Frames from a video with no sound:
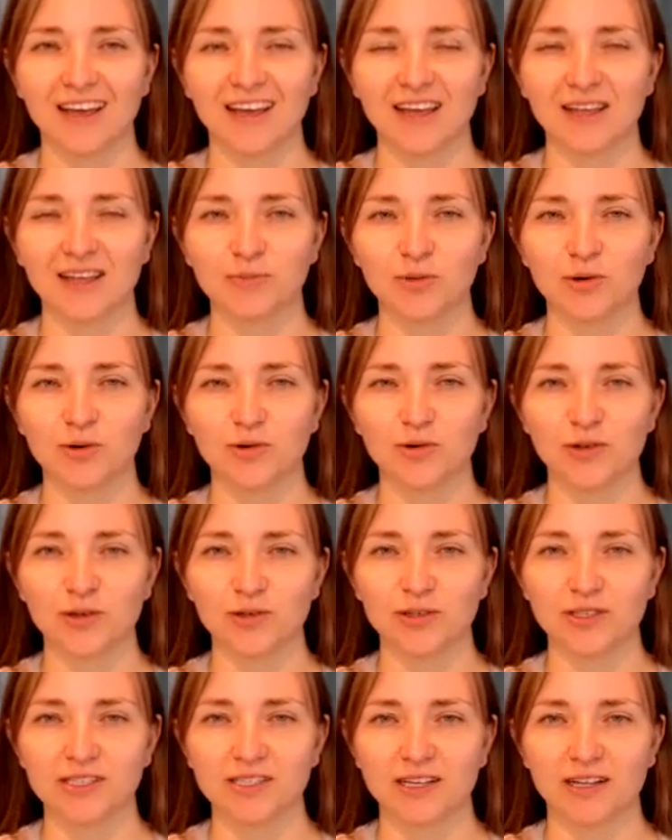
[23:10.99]
and move
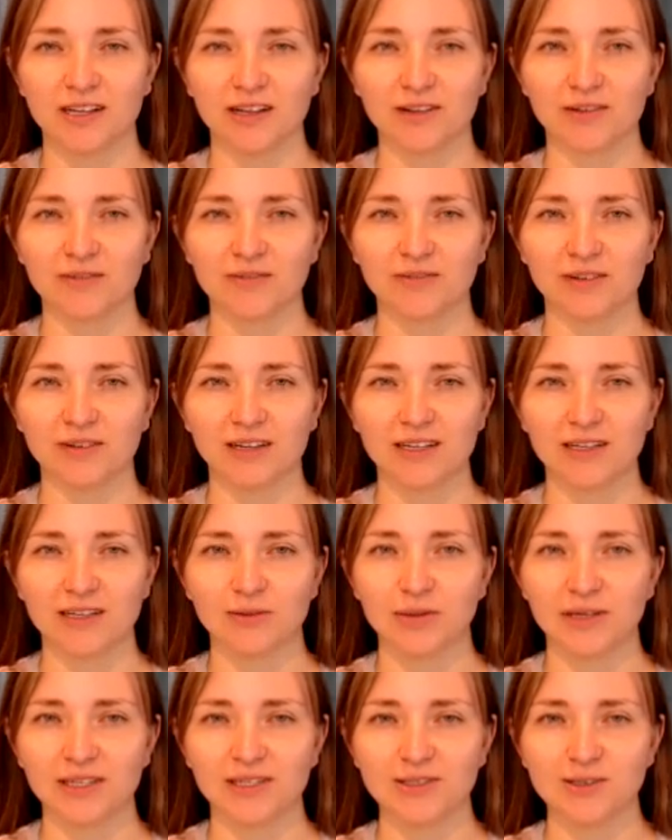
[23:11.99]
yourself a little
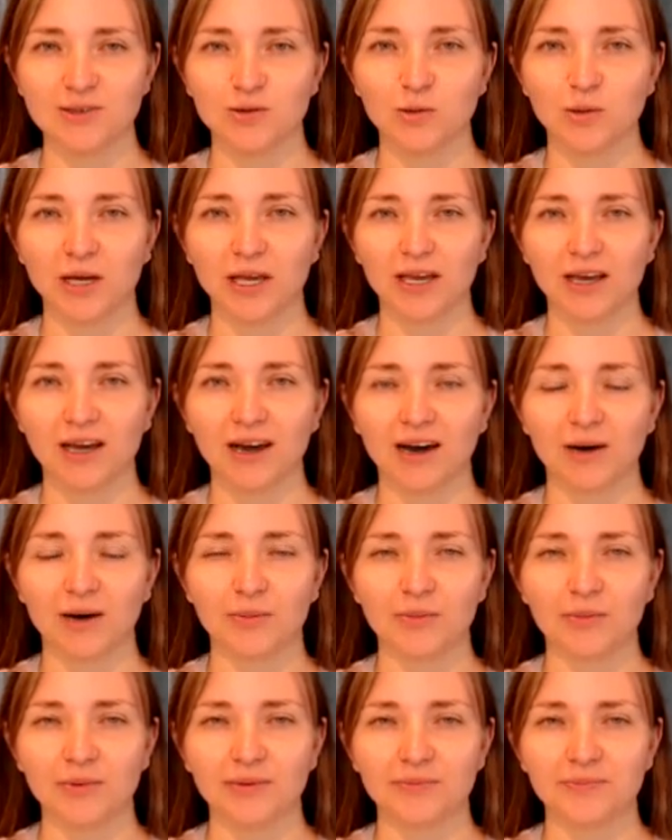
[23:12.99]
bit to wake
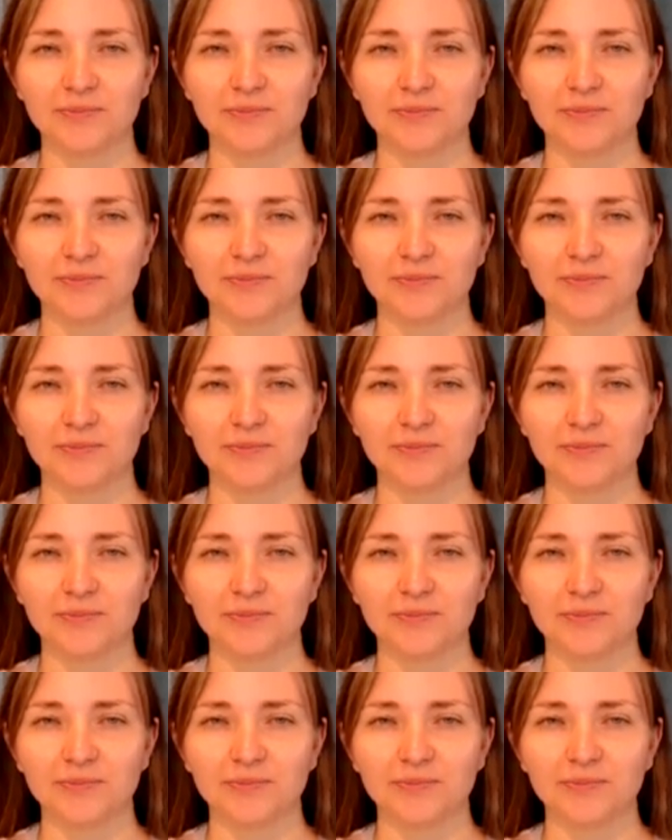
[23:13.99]
up.